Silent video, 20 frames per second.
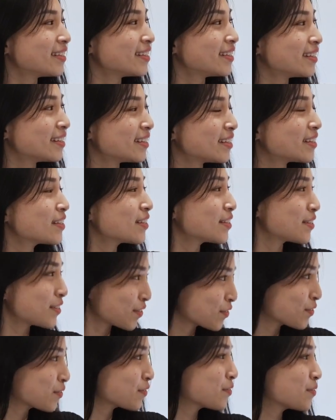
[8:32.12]

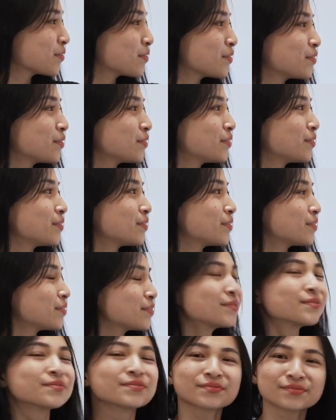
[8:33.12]

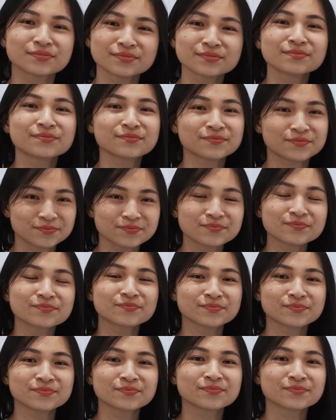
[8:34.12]

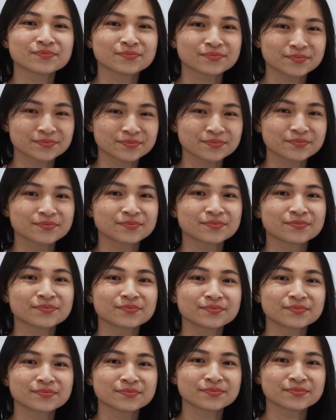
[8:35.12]

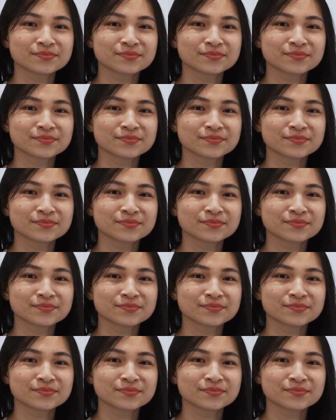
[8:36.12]
(not speaking)